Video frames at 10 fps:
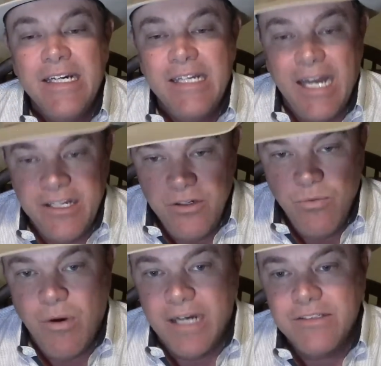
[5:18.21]
Now you
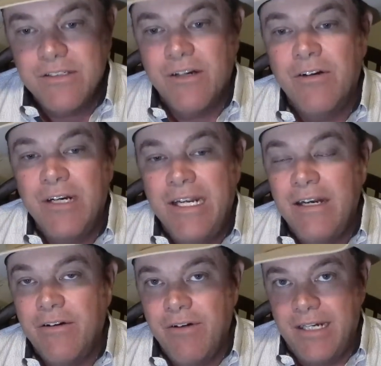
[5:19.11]
watch, they're going to
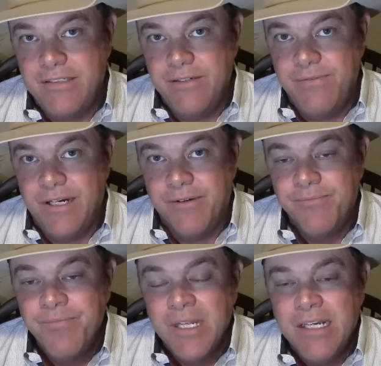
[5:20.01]
get aggressive here.
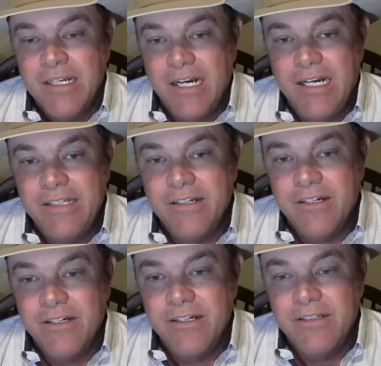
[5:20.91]
They're
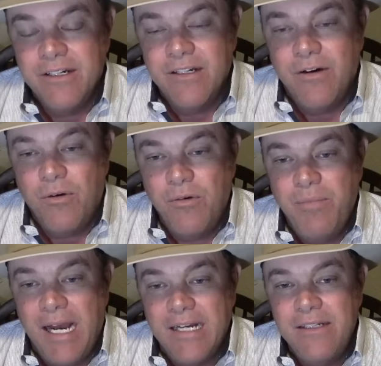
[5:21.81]
gonna hold
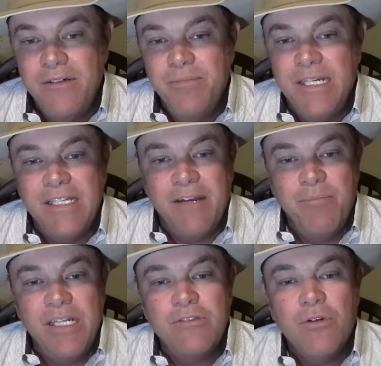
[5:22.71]
back a little bit. They've
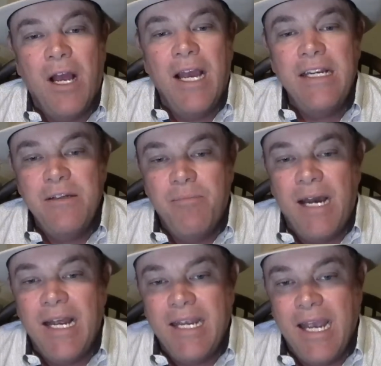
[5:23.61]
been trying to
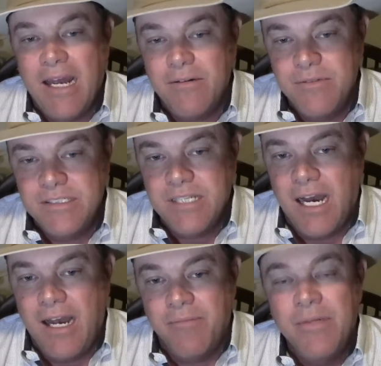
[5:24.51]
buy cattle with
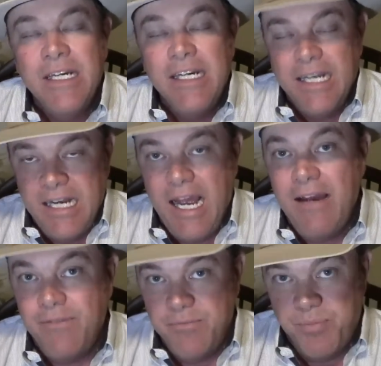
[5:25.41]
time and
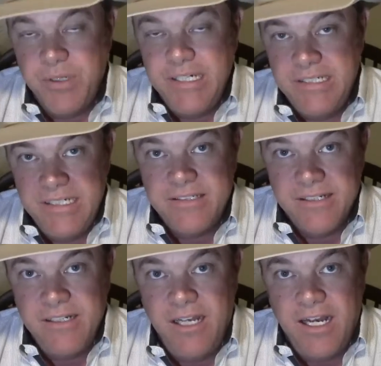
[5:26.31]
having pretty
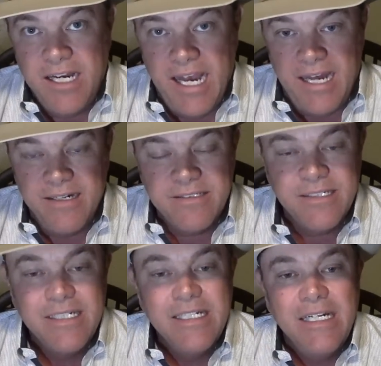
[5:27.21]
decent luck at it.
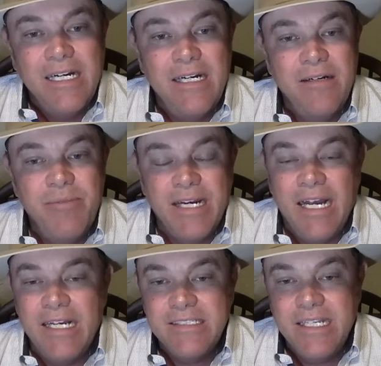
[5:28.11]
But
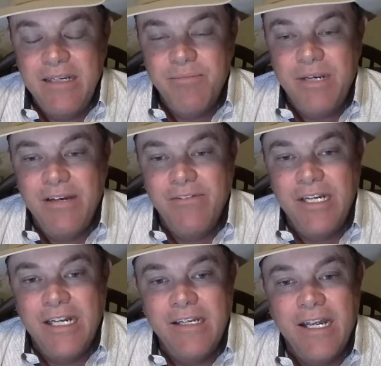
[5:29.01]
guys keep giving
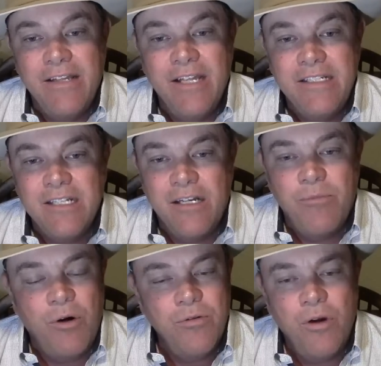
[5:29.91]
in. They tell
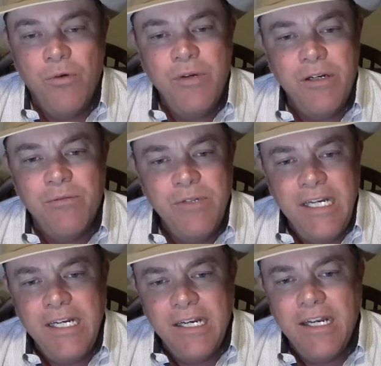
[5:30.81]
them, oh no, we don't
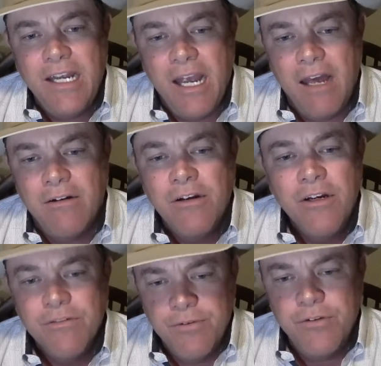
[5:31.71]
need any cattle
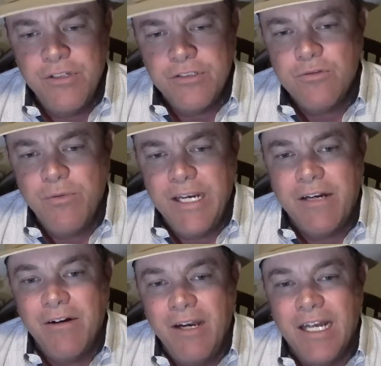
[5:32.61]
for this
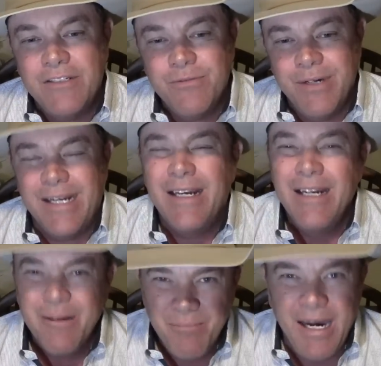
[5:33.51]
week or next week.
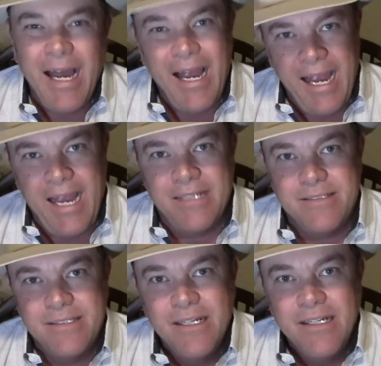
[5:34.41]
My
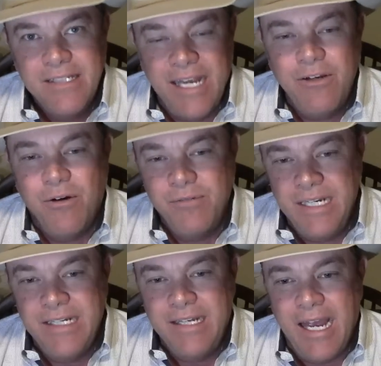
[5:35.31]
ass, they don't
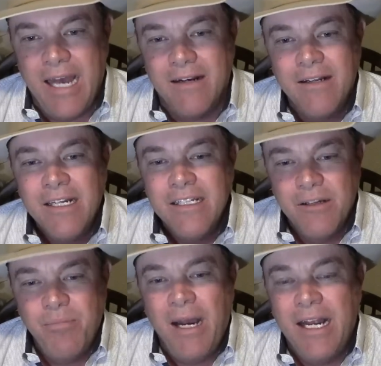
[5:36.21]
need cattle.
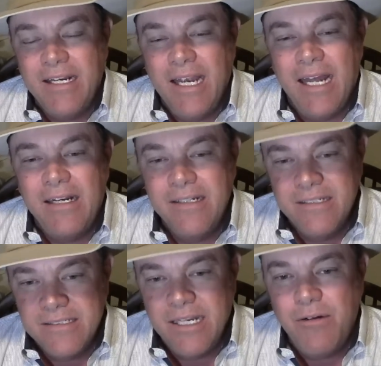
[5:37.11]
They're buying cattle in the
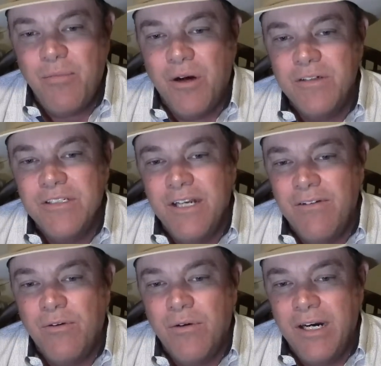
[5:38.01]
sale barns and
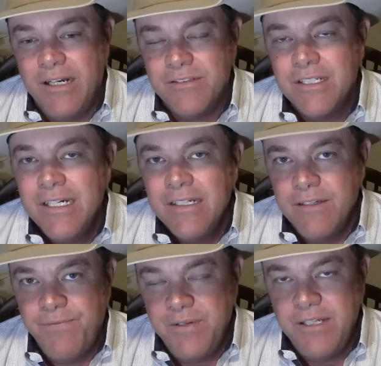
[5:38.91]
everywhere else
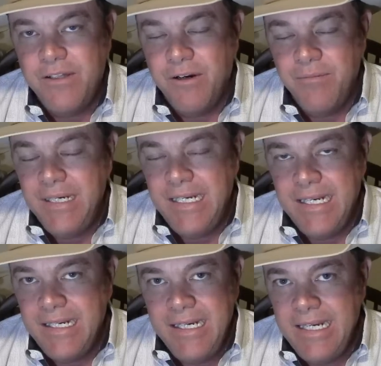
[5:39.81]
to fill their
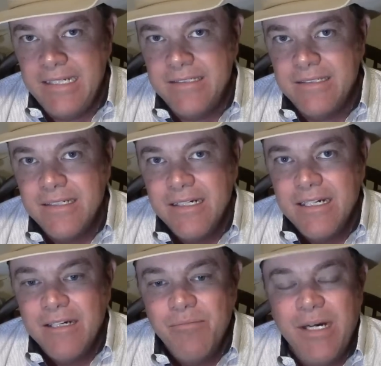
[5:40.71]
immediate needs.
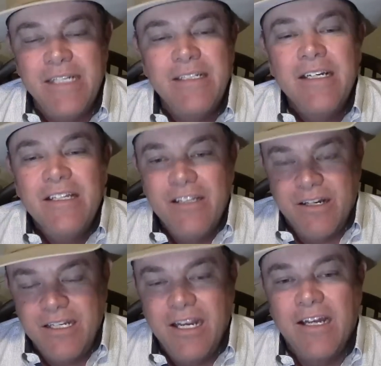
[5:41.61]
But they're,